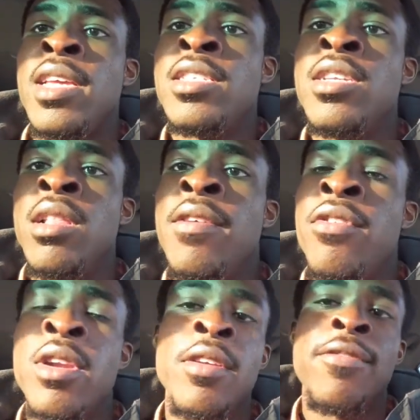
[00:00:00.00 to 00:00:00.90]

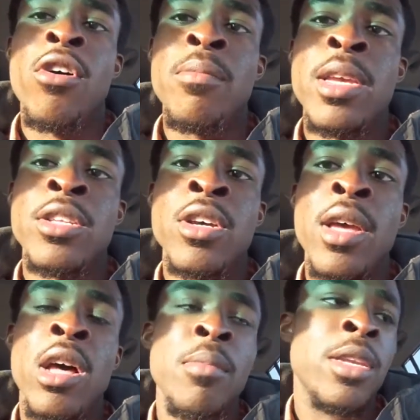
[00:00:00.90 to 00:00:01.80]
delivering it for me. He's gonna
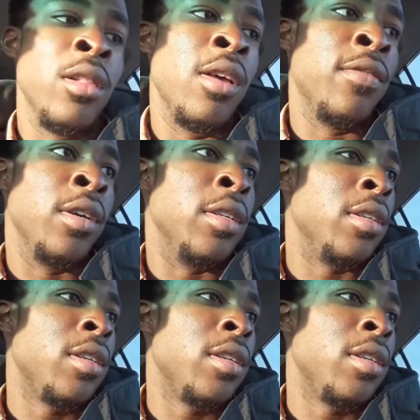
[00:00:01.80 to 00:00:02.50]
help me deliver it.